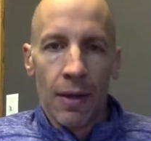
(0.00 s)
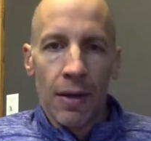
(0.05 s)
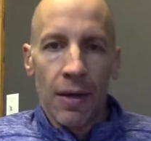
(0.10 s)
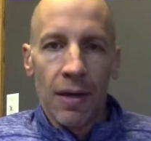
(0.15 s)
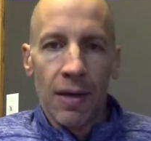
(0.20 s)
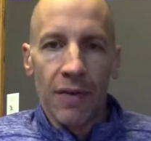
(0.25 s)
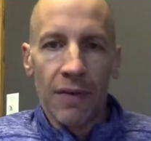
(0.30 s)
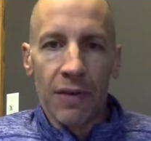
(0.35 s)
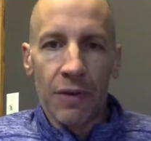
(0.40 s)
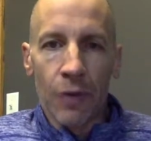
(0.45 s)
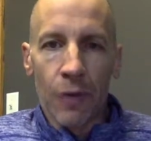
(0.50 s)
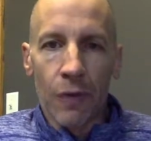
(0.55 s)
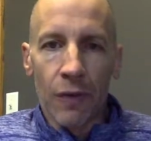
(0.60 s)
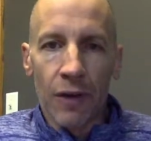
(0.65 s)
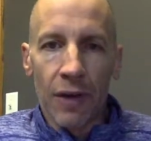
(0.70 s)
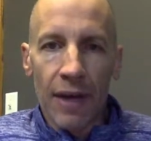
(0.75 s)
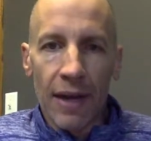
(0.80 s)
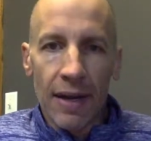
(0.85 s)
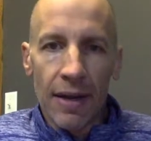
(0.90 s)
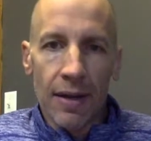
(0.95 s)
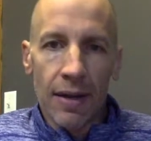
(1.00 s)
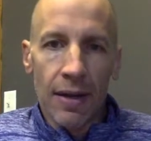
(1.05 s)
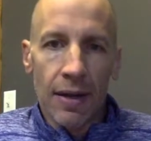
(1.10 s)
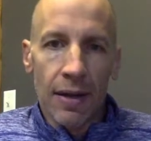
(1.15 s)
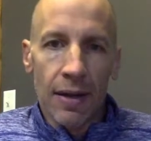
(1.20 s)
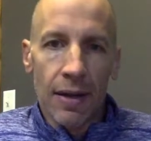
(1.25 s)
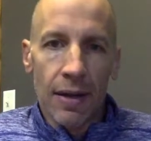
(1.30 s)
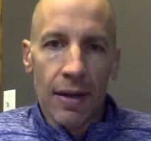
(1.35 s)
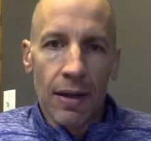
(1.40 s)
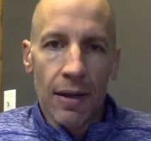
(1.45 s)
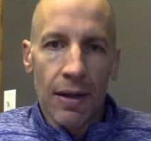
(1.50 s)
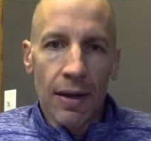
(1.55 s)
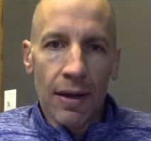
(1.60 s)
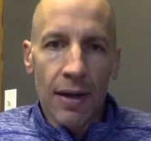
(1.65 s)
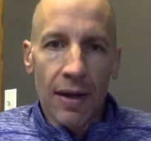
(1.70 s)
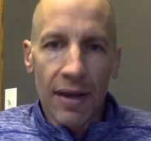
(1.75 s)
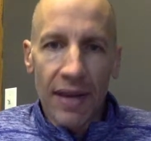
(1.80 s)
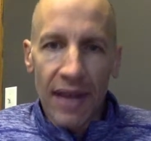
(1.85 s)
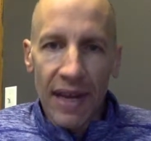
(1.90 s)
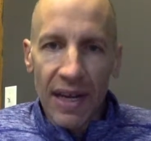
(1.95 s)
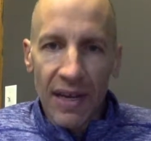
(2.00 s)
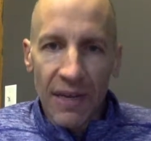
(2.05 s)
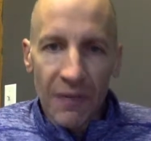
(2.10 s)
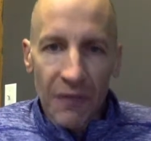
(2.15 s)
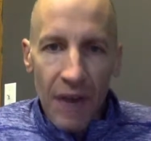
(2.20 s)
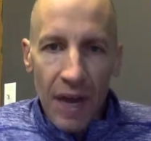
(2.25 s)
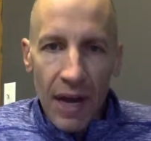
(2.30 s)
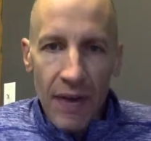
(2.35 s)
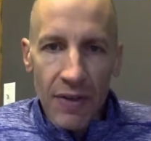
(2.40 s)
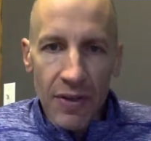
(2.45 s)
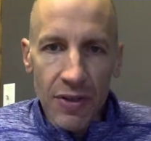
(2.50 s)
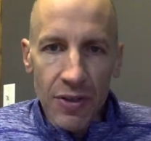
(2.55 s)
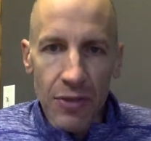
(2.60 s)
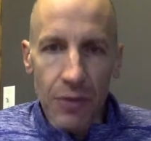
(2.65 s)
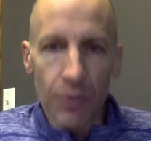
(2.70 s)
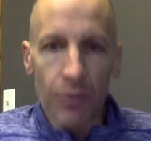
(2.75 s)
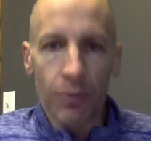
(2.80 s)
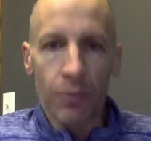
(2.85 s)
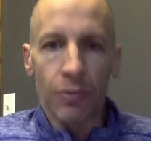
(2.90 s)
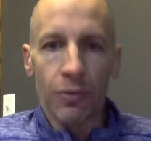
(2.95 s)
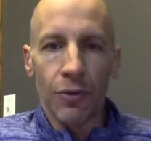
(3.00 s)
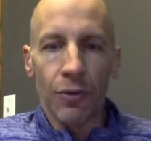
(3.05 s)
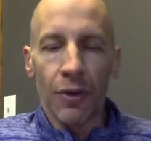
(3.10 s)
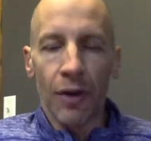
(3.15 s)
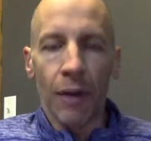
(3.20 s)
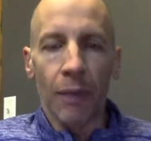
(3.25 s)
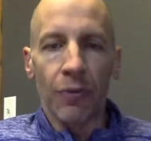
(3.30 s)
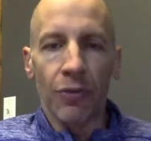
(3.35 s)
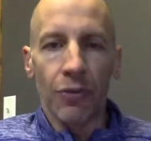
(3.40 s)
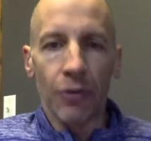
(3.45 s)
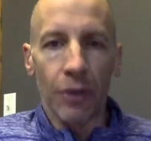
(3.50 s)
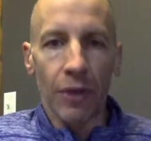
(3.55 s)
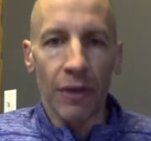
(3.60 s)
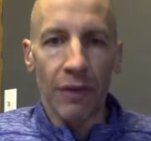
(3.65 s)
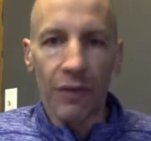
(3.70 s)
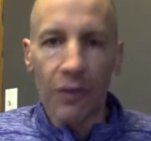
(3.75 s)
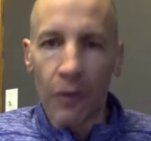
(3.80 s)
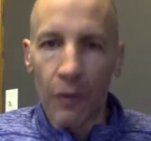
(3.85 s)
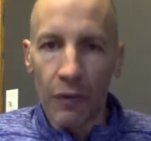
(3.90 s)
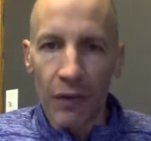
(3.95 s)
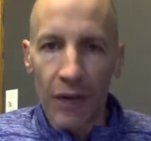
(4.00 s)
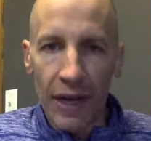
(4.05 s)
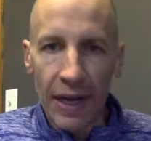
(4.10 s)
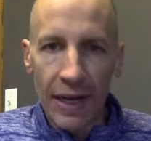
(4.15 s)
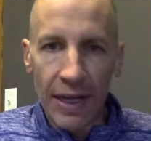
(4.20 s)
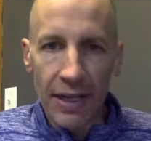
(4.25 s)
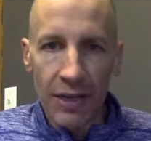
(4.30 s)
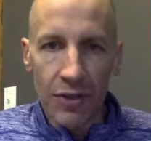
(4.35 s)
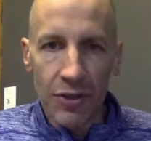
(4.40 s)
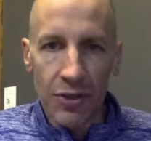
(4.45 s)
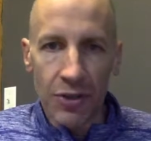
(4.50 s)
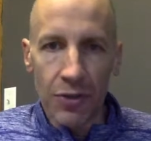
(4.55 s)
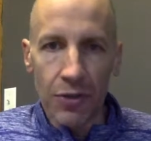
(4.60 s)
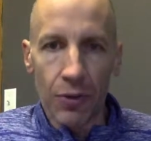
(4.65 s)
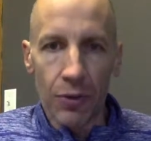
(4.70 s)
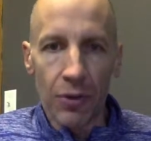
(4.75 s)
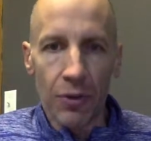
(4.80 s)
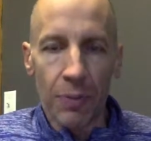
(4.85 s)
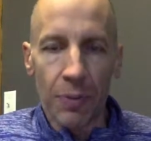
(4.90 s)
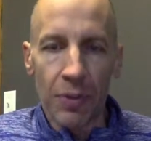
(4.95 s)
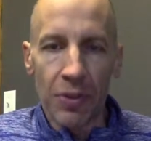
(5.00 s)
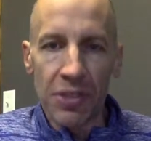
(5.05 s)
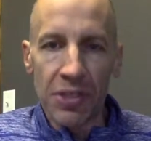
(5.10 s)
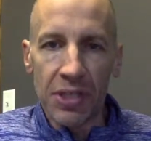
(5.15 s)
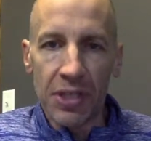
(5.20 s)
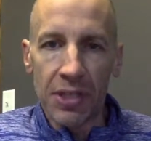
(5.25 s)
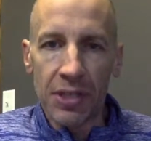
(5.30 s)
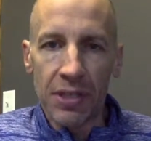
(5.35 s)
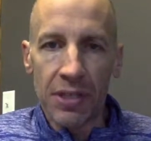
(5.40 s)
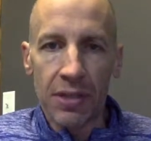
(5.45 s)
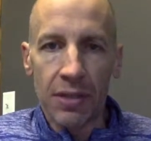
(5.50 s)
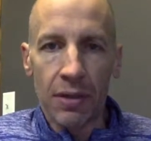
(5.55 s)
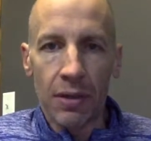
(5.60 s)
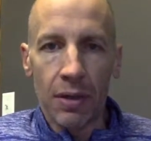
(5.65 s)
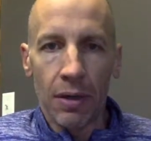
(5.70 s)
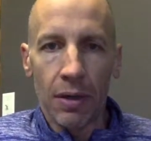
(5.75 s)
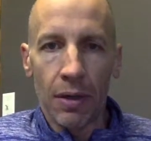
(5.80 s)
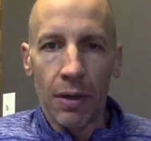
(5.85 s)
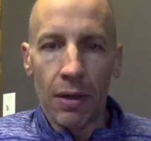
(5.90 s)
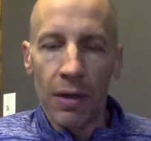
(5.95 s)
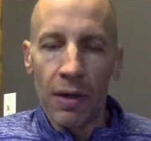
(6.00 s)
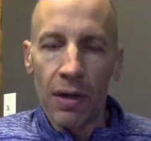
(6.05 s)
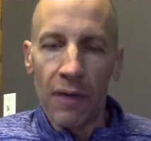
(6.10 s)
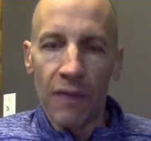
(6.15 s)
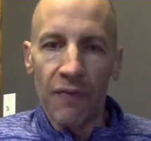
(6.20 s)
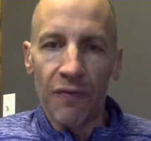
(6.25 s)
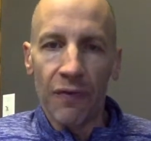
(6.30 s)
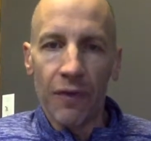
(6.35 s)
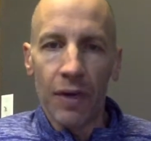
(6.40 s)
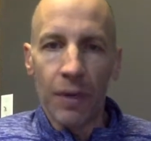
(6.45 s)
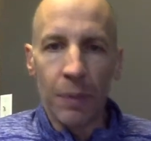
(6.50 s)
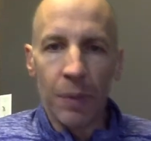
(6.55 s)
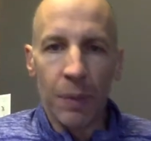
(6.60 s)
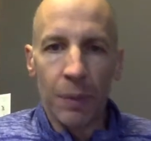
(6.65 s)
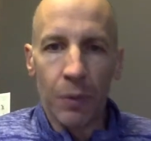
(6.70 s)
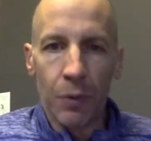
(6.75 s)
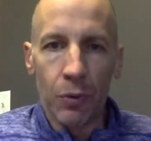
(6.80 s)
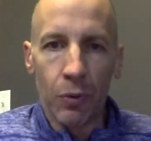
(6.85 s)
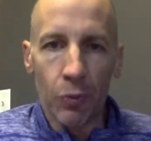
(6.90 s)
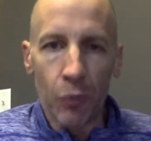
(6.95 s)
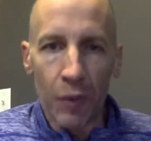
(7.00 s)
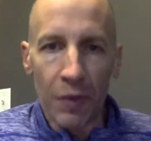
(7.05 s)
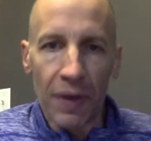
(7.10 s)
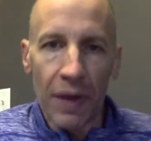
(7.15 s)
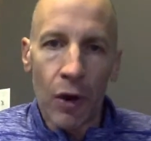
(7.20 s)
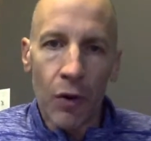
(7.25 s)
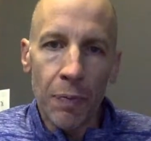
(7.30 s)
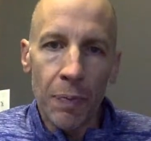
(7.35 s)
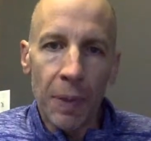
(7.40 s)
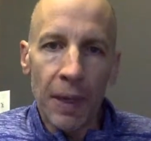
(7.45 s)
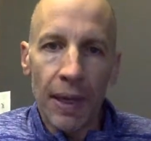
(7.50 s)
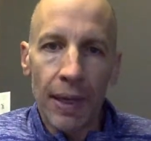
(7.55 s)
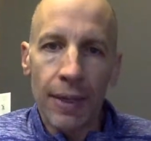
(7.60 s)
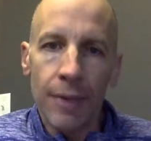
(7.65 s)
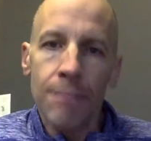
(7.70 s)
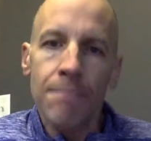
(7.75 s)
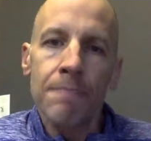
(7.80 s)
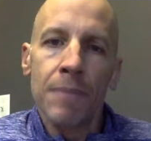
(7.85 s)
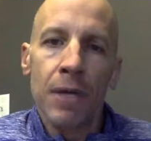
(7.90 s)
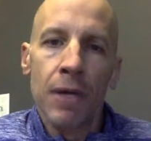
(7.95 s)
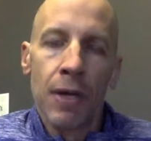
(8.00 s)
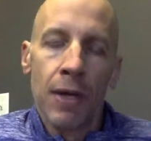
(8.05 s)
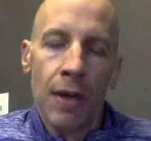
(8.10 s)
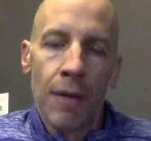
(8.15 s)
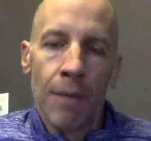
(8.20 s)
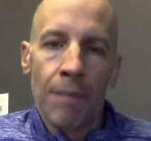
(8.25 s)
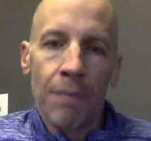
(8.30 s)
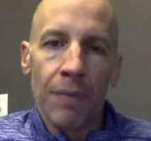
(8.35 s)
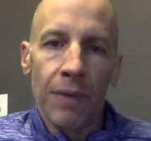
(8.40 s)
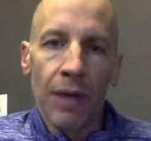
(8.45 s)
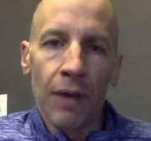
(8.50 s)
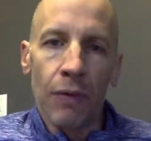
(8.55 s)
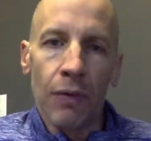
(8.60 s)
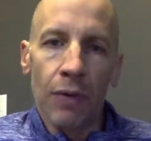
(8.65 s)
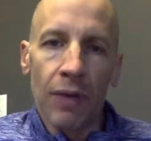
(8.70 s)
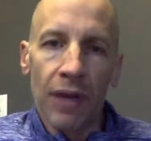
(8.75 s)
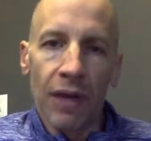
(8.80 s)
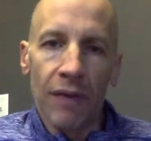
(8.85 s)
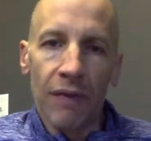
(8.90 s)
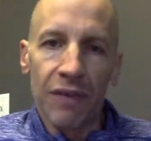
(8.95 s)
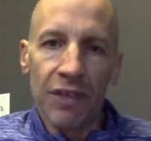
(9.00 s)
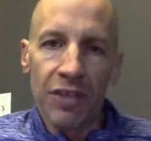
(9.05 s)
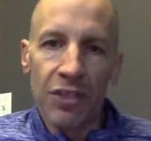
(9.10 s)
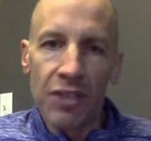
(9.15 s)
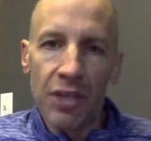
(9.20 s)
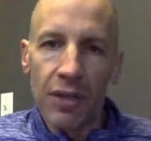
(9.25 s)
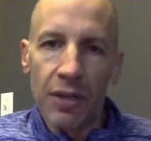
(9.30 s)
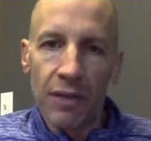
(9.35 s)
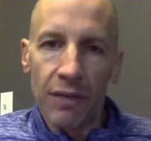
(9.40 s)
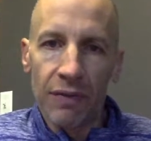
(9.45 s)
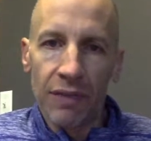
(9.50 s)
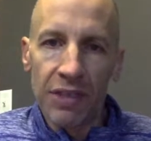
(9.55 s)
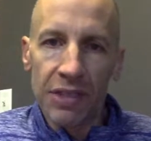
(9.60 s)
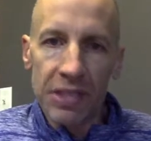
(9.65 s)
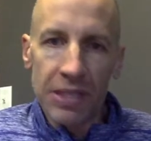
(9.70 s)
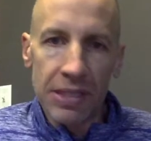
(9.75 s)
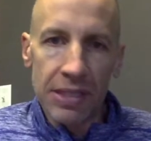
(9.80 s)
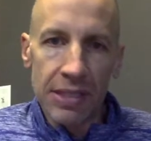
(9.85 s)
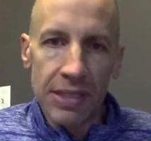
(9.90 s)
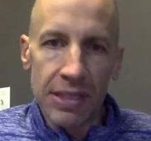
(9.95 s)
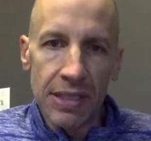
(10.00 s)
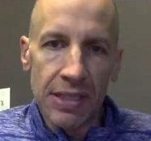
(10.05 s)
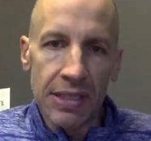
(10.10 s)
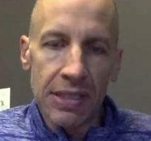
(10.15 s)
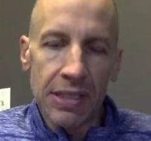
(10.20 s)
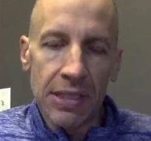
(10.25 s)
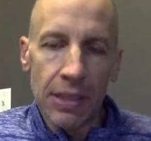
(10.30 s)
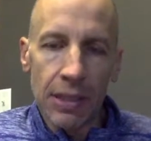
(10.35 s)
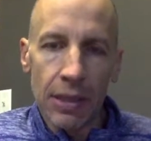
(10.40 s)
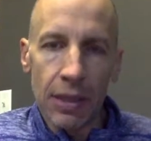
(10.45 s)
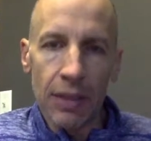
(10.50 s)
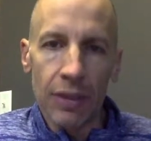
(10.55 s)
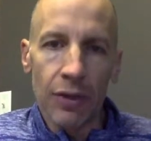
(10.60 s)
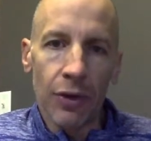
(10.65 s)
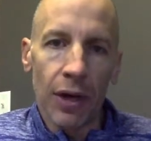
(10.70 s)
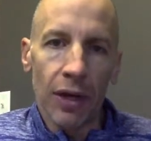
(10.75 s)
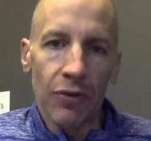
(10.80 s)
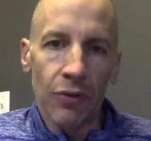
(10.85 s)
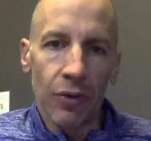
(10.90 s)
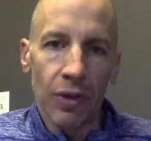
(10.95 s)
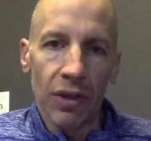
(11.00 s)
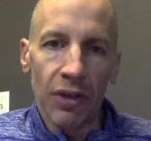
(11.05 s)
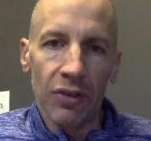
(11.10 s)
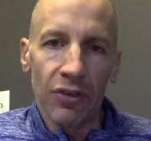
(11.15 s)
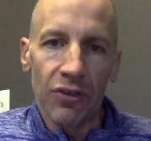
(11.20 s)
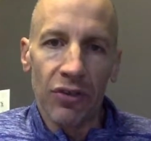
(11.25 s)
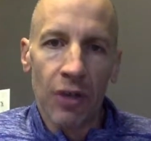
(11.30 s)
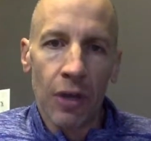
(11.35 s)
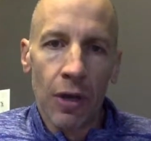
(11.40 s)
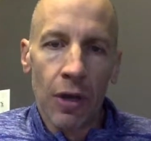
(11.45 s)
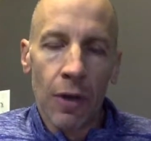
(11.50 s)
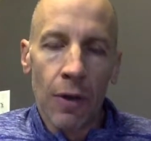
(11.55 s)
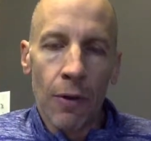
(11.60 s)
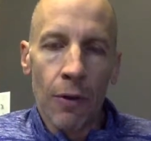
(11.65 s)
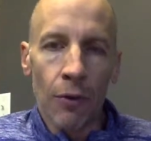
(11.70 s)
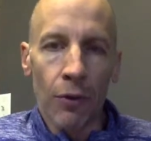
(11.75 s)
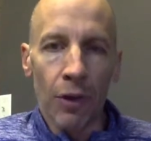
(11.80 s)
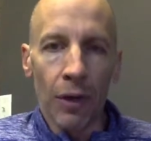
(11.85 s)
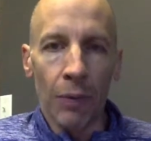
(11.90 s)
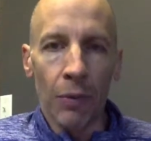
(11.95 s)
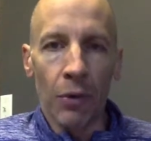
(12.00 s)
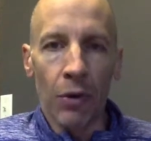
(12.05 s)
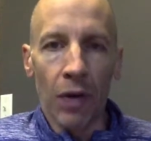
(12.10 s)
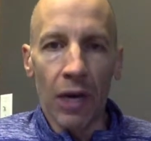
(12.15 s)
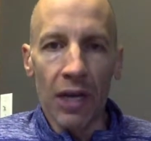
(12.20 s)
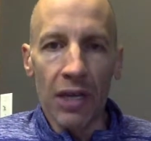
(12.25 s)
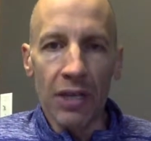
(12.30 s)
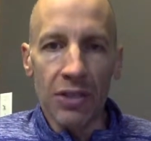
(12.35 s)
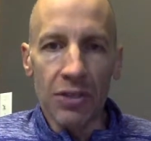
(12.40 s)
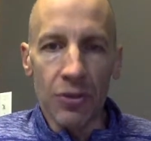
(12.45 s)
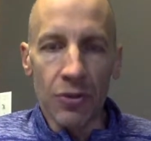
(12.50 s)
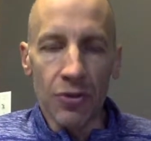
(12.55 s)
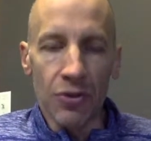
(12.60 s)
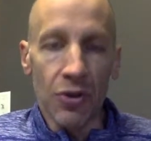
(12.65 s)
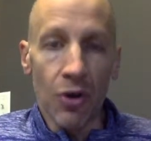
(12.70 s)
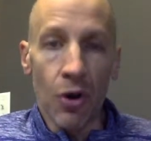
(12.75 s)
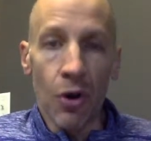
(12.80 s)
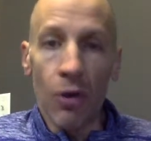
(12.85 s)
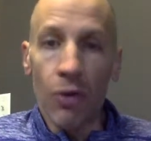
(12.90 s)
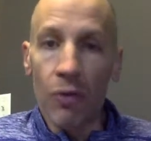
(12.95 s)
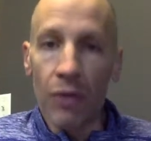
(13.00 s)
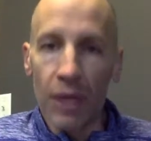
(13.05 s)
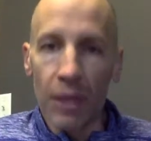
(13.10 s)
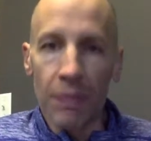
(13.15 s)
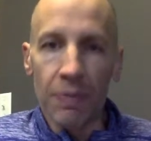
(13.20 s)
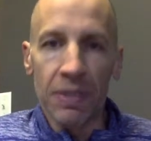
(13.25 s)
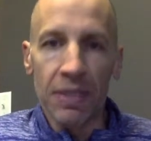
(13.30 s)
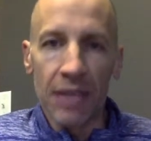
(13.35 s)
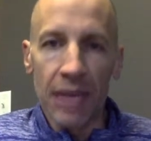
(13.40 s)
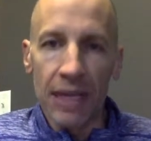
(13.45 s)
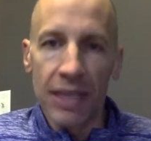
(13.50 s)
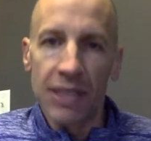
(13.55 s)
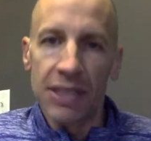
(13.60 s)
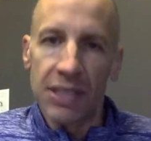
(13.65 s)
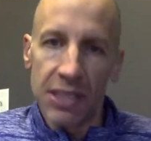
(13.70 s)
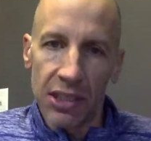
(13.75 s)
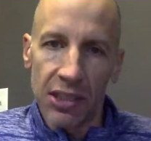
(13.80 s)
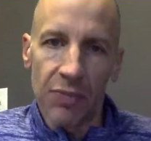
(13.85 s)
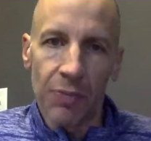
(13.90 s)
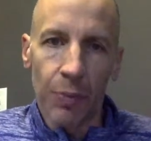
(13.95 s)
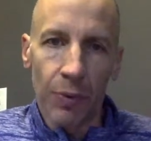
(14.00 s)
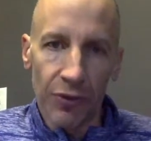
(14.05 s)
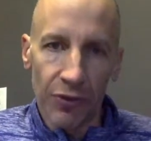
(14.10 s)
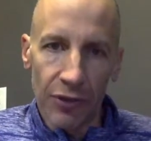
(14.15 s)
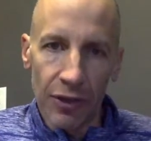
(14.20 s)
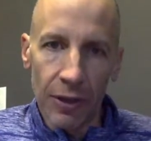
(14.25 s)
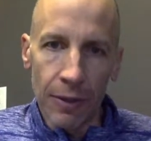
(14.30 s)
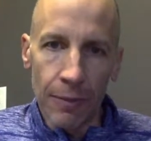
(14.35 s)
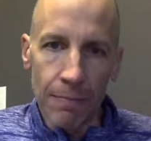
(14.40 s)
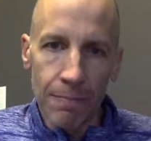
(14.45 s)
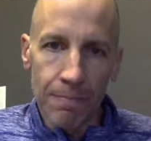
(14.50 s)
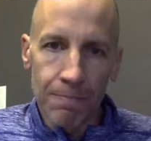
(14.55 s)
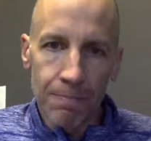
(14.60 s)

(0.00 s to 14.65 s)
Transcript: And if you're over 85 years old, if you're over 80 years old, the percent of people without pain that will have degenerative disc disease on their X-rays or MRIs goes all the way up to 96%.